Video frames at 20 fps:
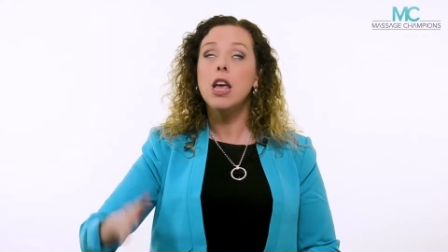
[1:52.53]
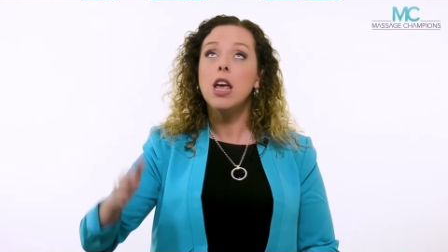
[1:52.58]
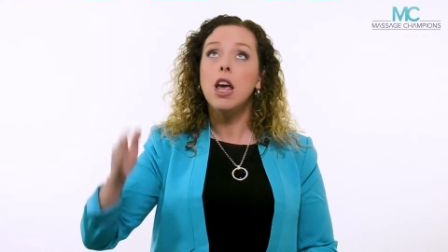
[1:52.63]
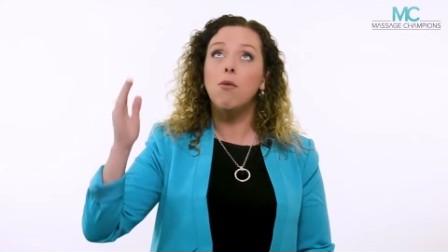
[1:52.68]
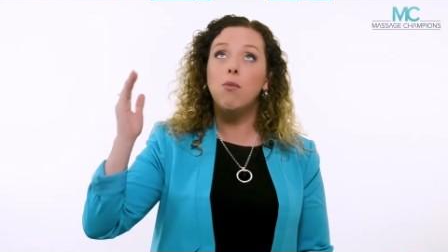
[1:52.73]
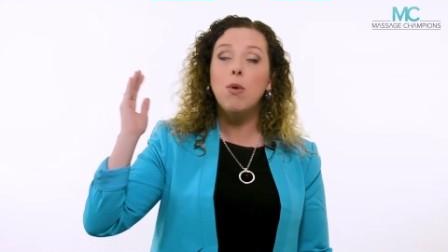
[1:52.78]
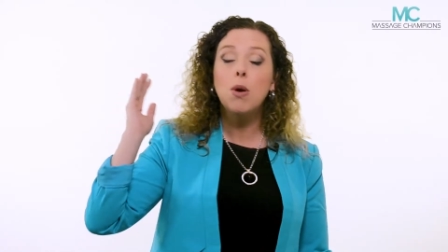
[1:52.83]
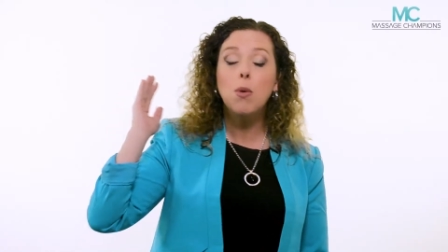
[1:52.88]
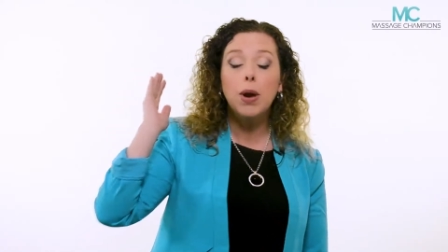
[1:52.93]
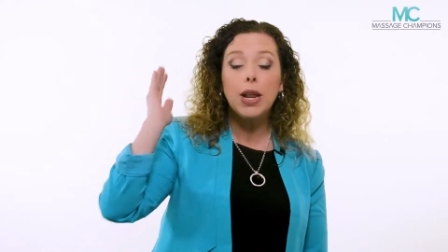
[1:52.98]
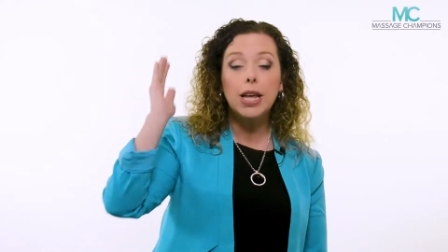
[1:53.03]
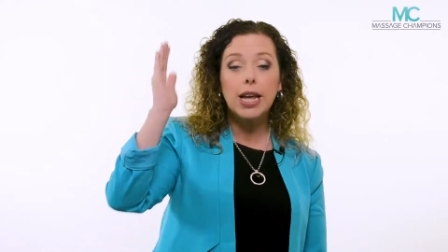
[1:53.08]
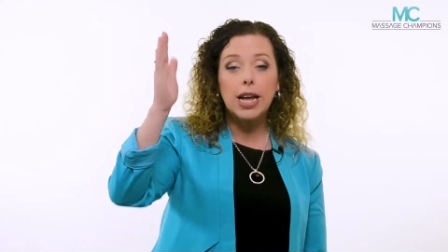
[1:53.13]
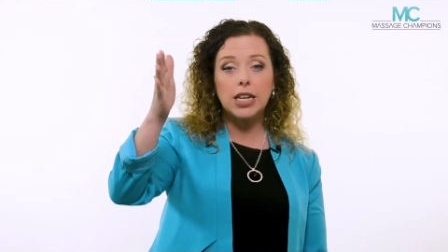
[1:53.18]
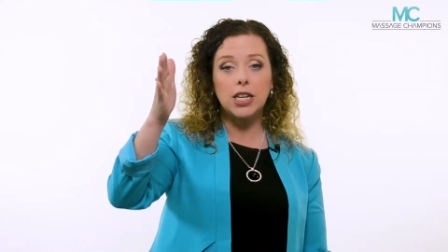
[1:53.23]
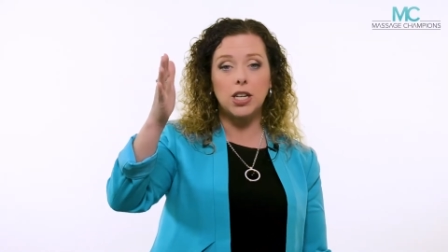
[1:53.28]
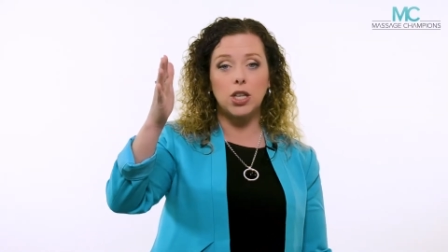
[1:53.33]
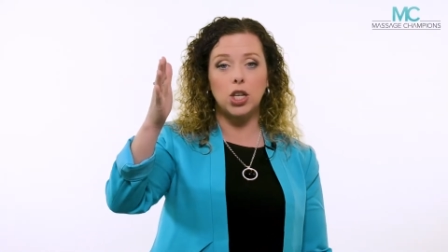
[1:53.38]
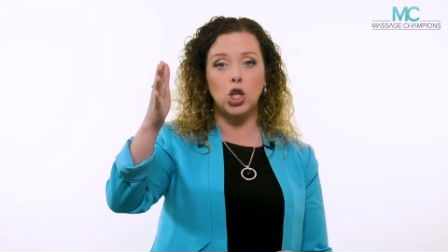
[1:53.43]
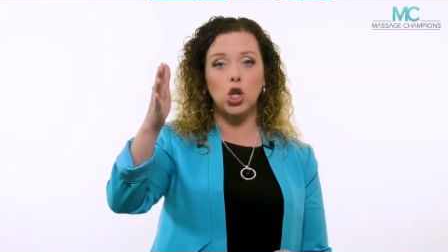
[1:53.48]
If we want to get
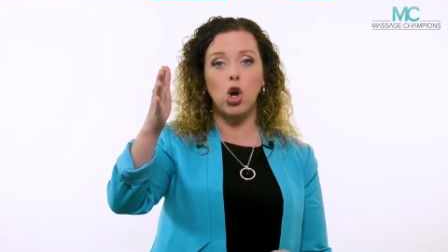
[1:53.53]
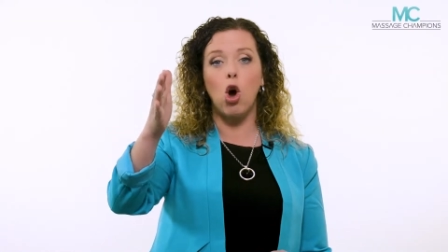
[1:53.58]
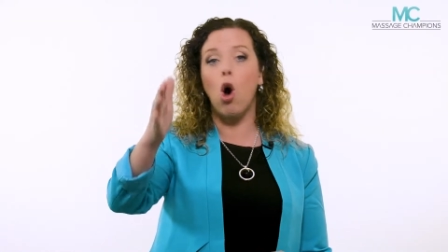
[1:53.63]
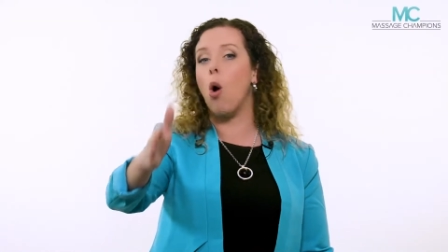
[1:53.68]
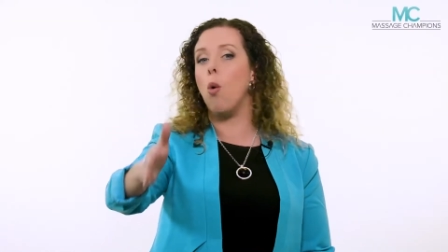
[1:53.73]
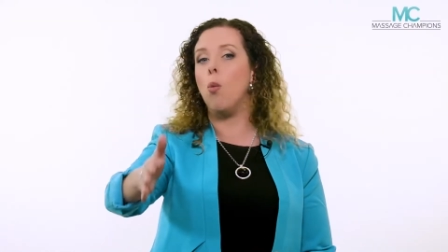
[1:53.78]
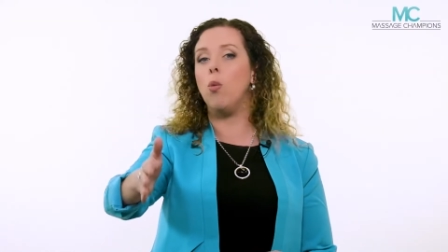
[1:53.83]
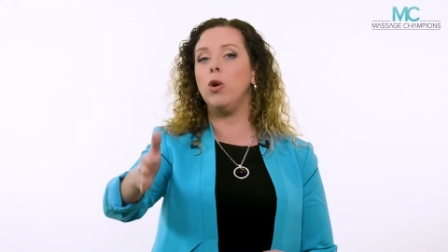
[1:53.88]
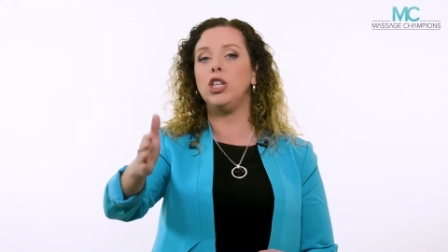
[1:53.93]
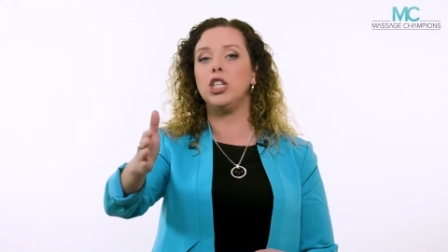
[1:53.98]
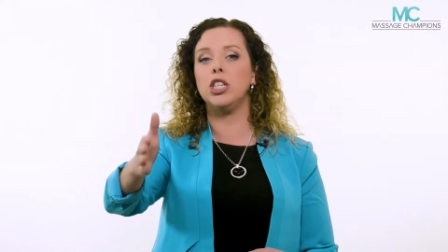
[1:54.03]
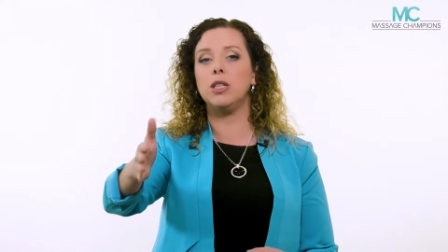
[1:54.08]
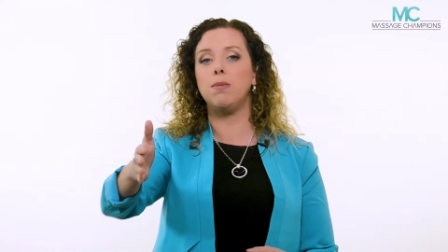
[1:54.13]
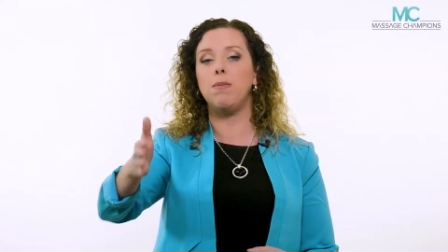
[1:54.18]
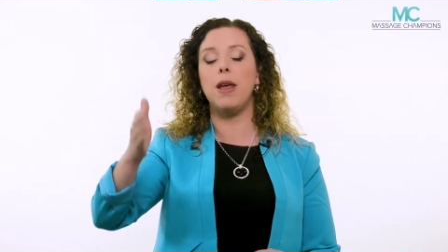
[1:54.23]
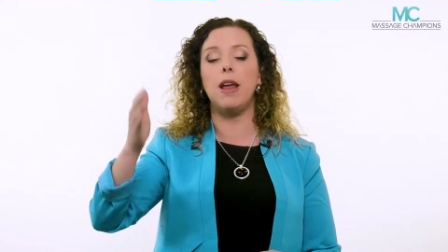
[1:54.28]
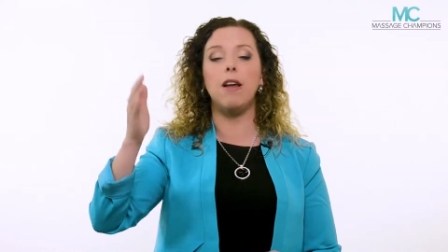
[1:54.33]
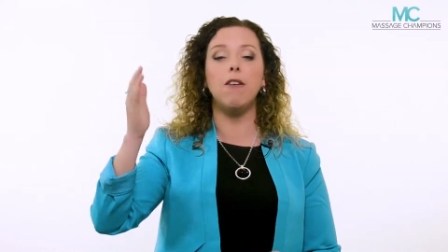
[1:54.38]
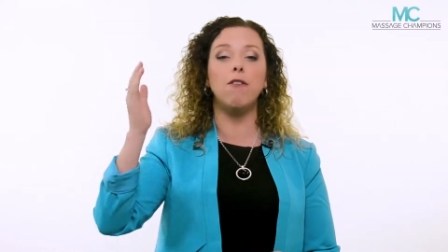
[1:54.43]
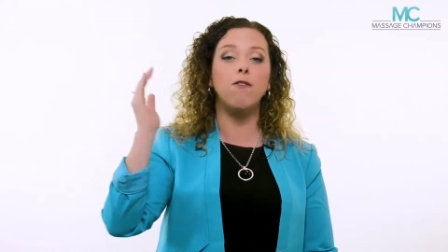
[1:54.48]
to the top, which is
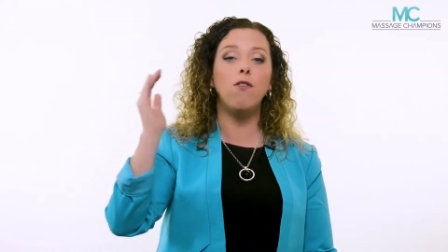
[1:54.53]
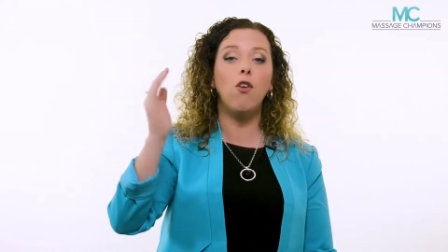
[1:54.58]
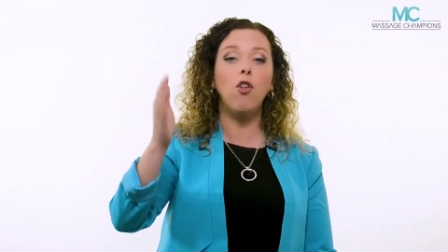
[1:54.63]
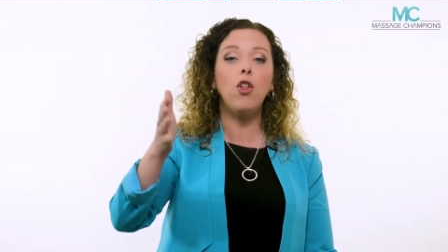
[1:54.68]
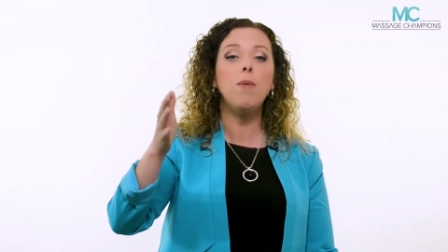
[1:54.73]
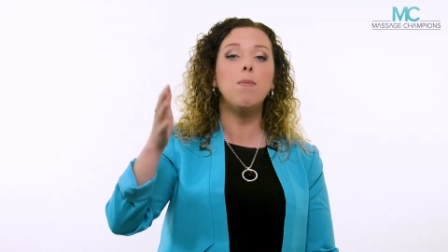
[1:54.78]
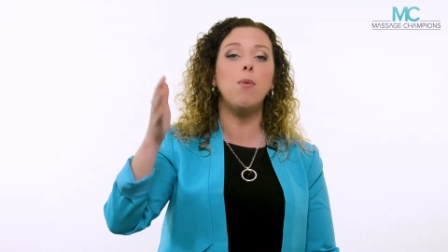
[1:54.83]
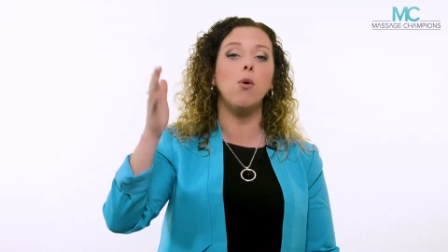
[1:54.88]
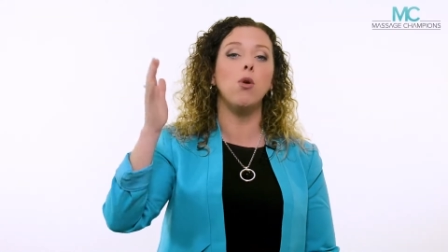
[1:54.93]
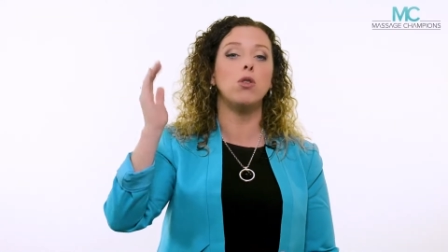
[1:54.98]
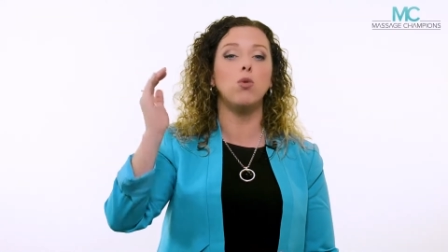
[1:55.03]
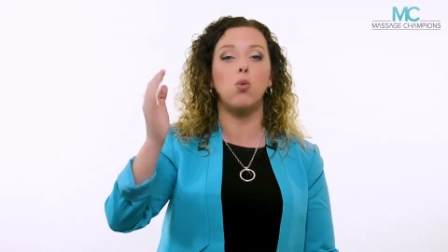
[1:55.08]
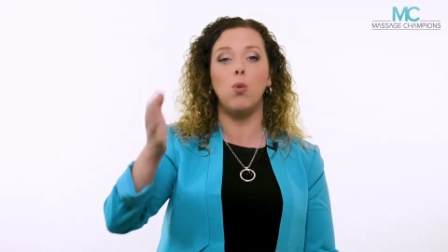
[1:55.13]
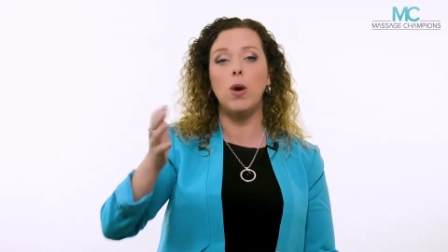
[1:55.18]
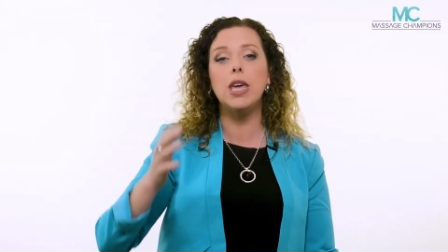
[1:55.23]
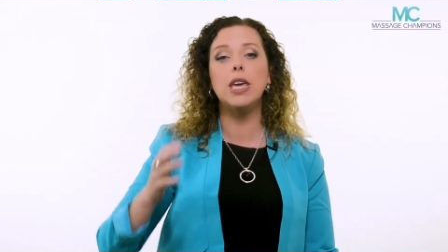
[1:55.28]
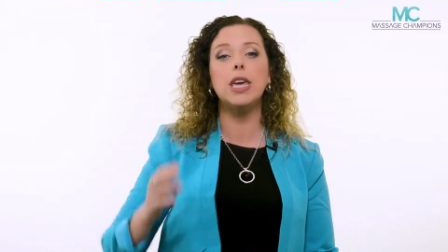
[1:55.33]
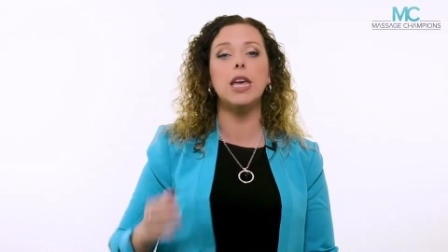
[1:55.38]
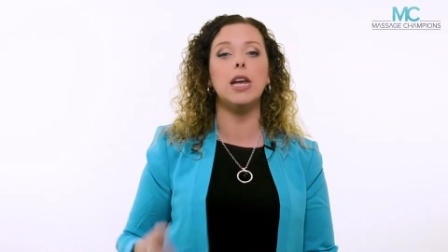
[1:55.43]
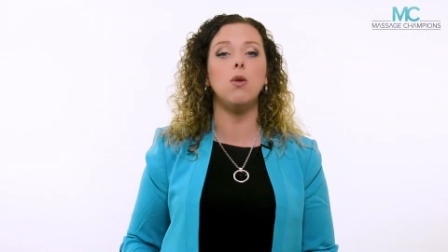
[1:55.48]
being fully booked
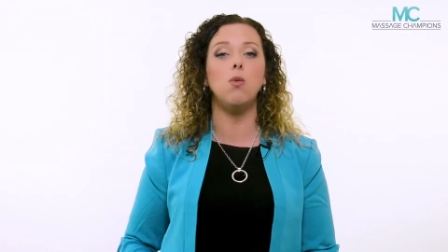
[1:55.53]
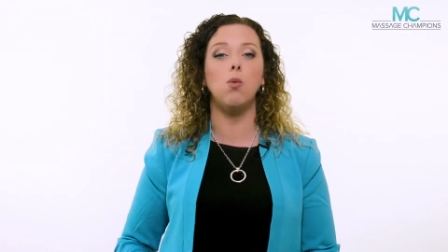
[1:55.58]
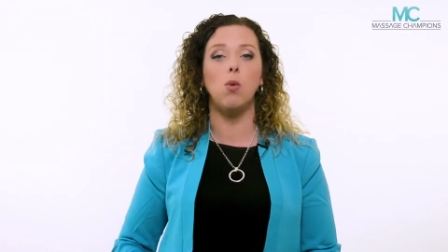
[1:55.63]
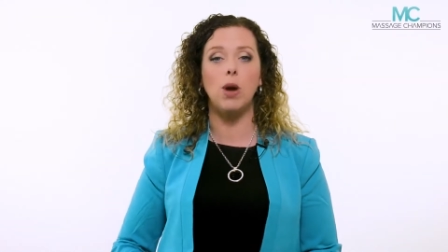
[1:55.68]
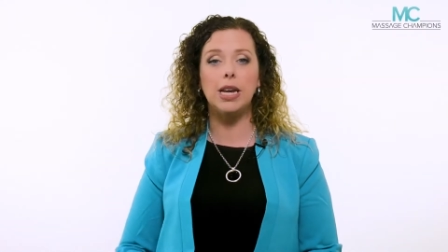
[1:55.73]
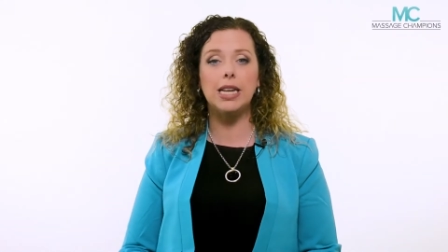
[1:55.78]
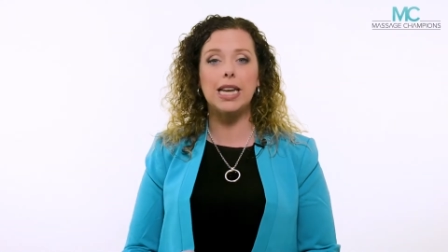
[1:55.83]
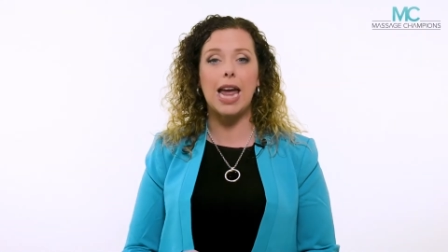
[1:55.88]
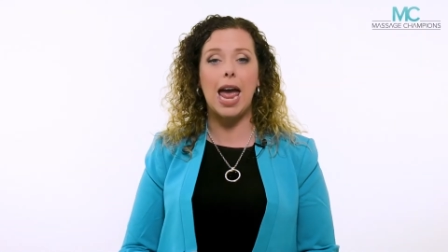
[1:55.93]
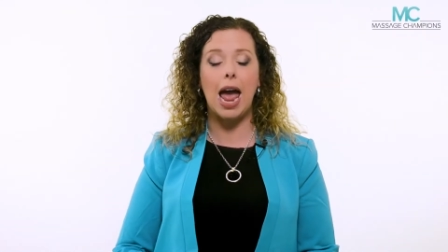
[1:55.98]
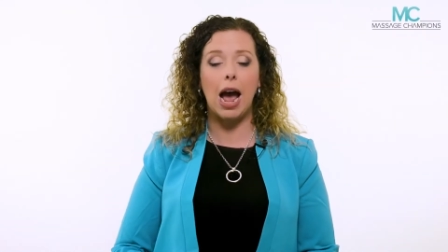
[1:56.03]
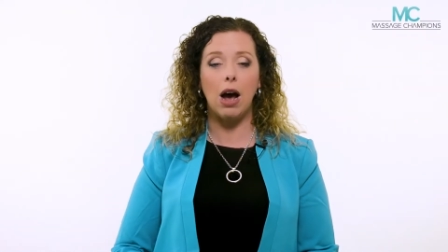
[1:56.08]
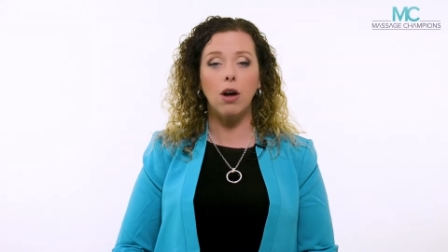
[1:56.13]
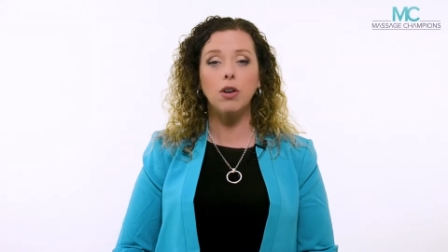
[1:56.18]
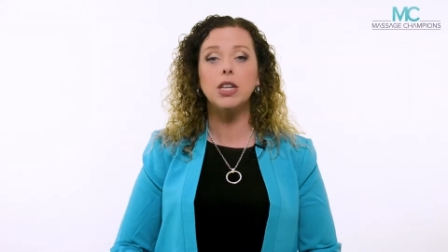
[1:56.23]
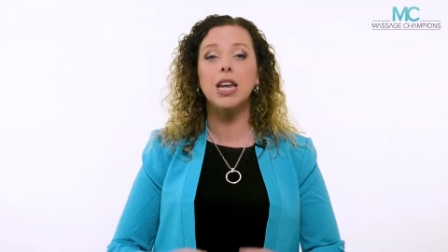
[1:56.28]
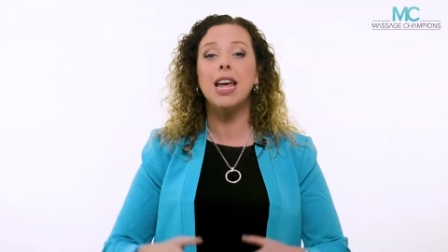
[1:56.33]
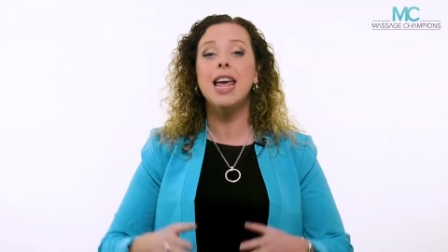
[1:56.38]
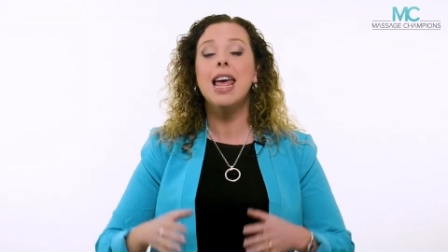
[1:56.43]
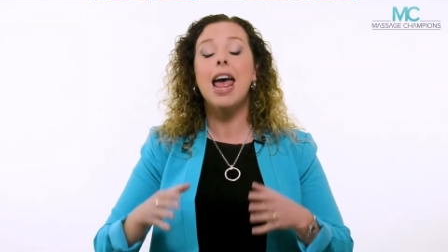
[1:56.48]
week in, week
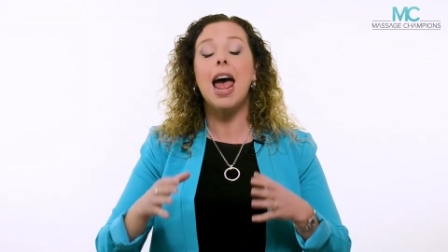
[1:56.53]
out,